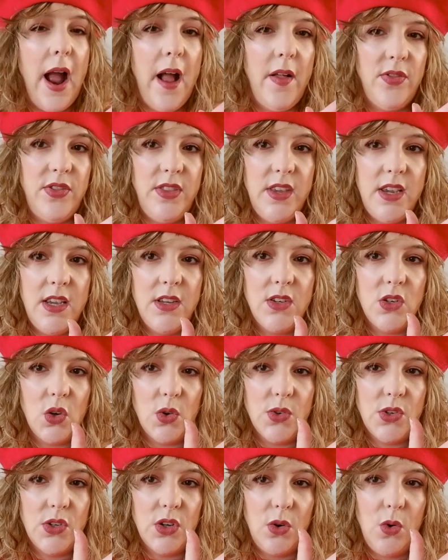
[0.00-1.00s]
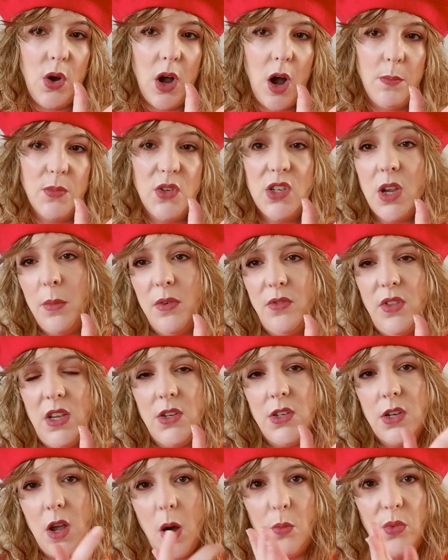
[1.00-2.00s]
And these also come, some of
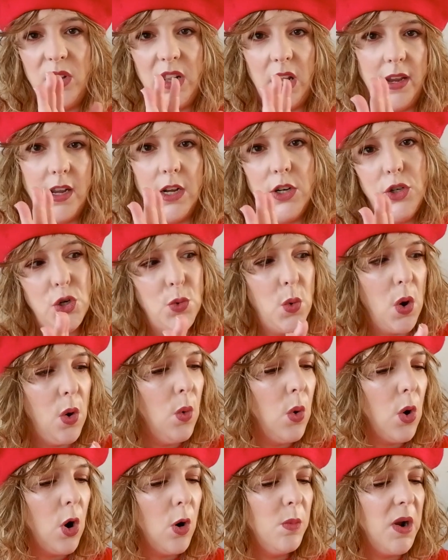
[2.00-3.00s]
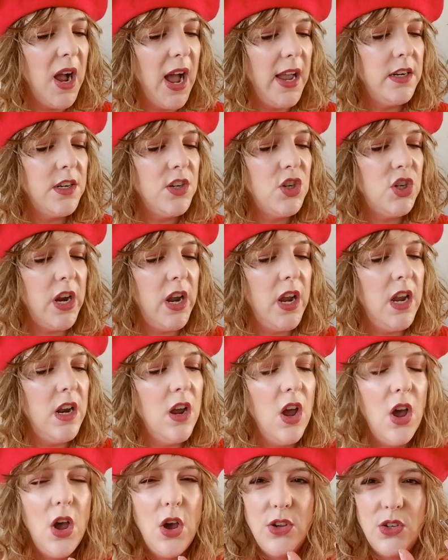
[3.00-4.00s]
these come with like a duochrome kind of
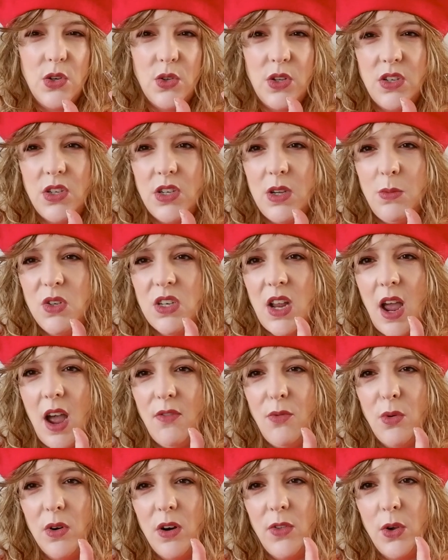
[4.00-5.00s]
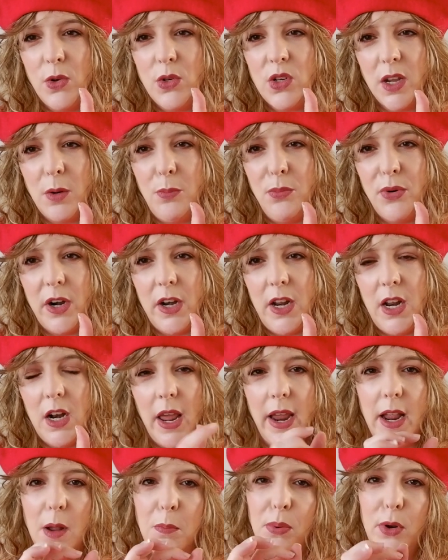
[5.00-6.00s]
shade, so this seems to have one of those like pretty
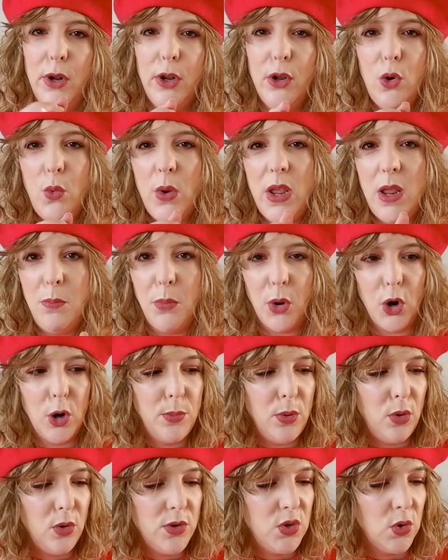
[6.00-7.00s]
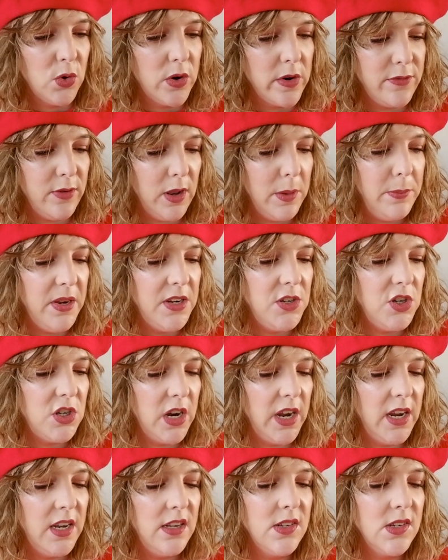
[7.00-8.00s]
like bluey purple sort of flippy
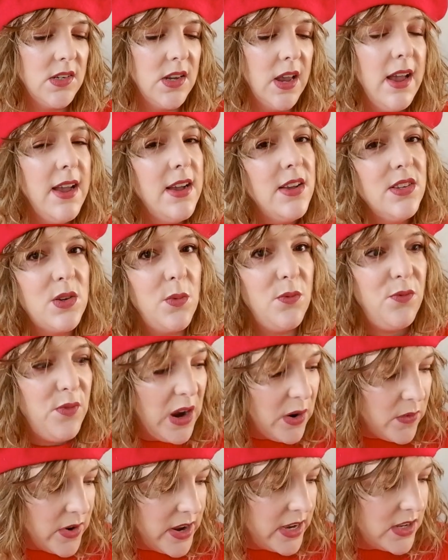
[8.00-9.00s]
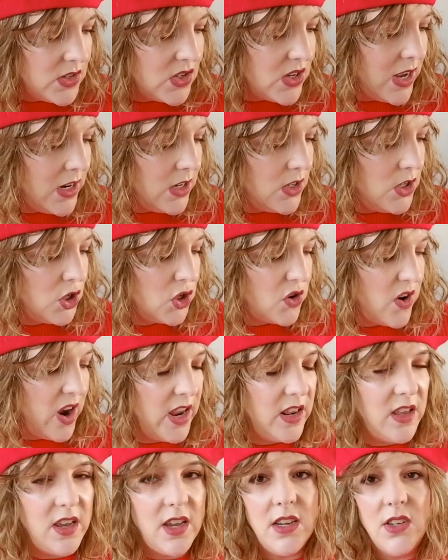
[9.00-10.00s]
shades. So I'm very excited to
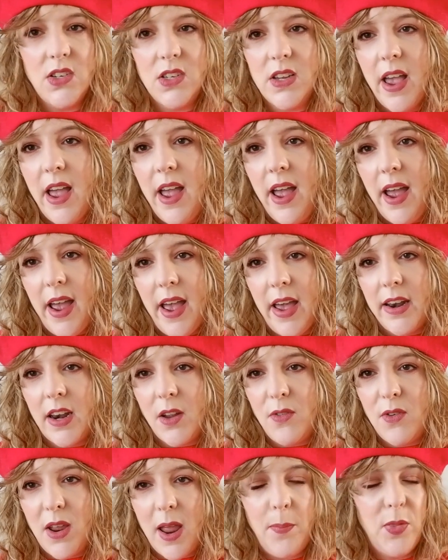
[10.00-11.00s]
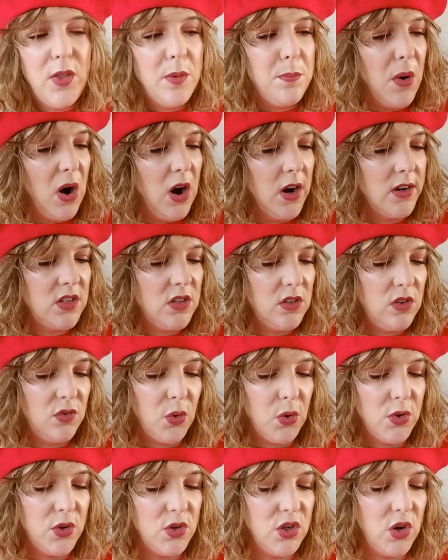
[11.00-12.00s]
try these, and I've kept the boxes
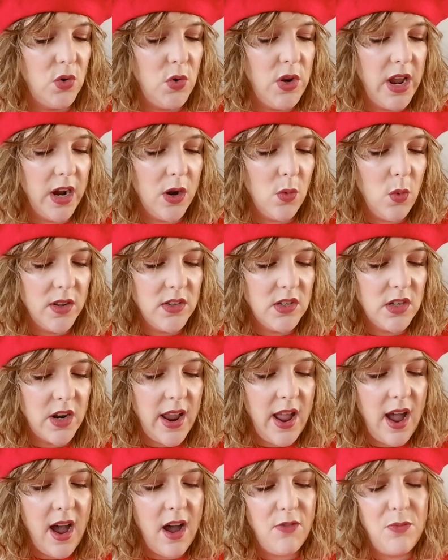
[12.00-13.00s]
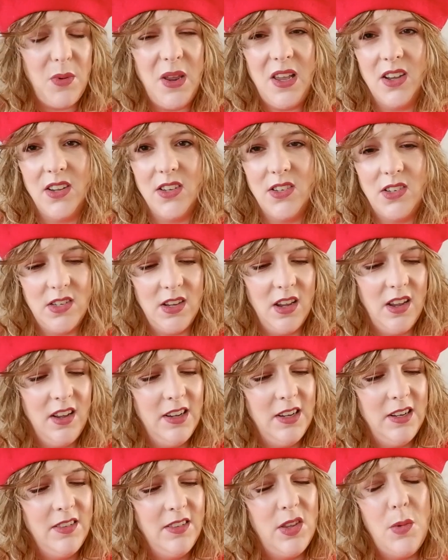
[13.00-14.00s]
for the Zodiac ones that I have because
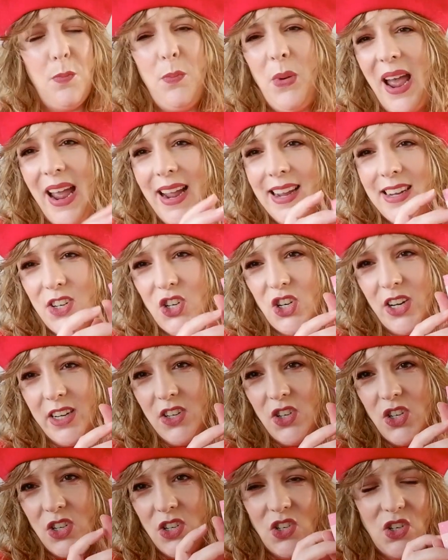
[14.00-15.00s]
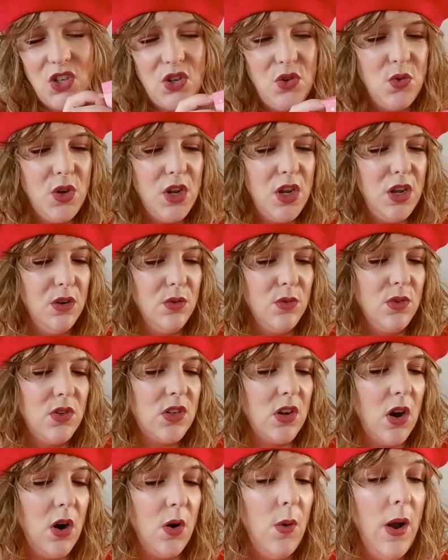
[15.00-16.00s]
the packaging is just too cute.
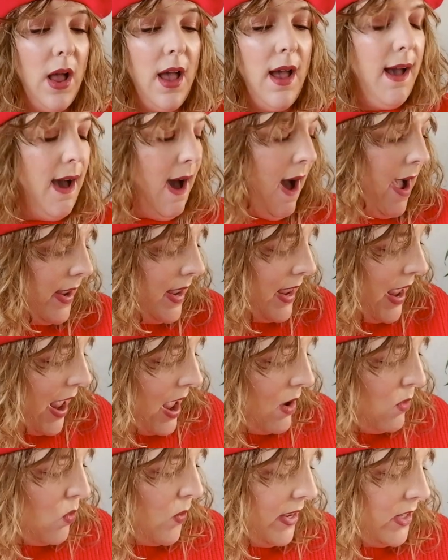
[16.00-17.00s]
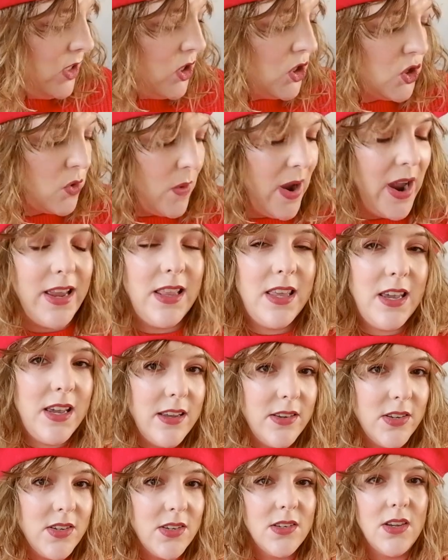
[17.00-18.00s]
So I can't wait to try
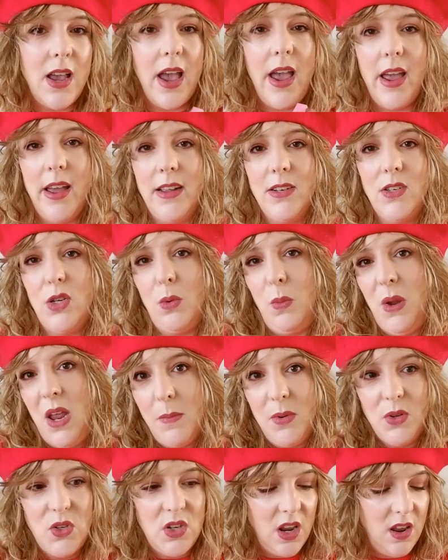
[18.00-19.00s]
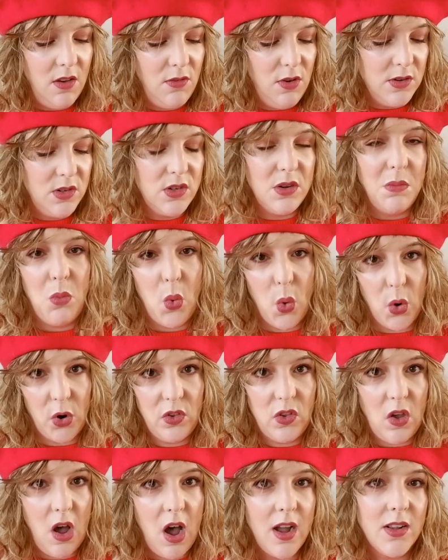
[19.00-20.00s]
these and to be able to give you some more
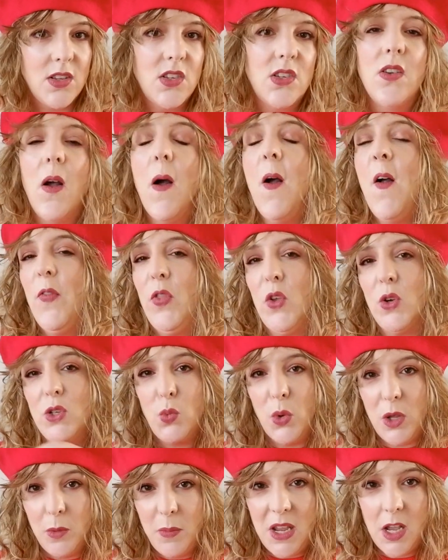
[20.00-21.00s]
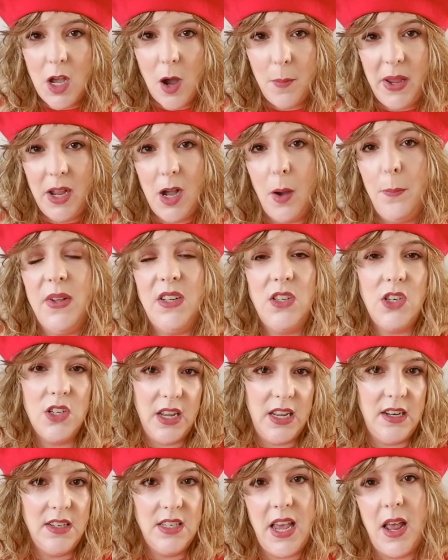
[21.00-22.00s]
thoughts. Those will be coming up in
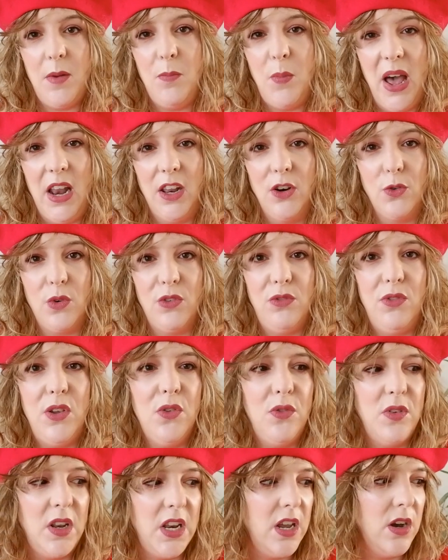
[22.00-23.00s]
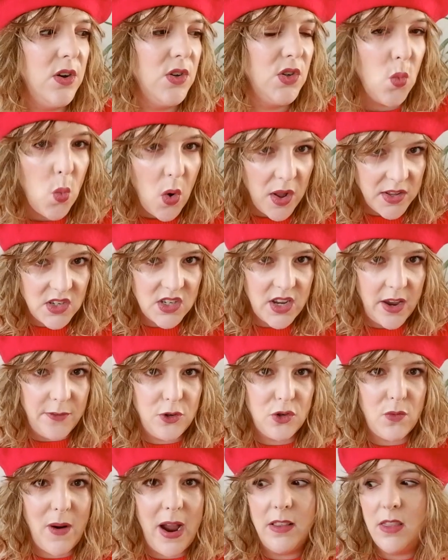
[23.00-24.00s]
10 palette review videos once
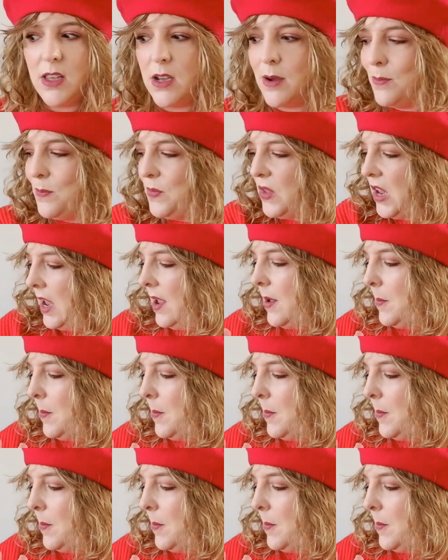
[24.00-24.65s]
I've tried them.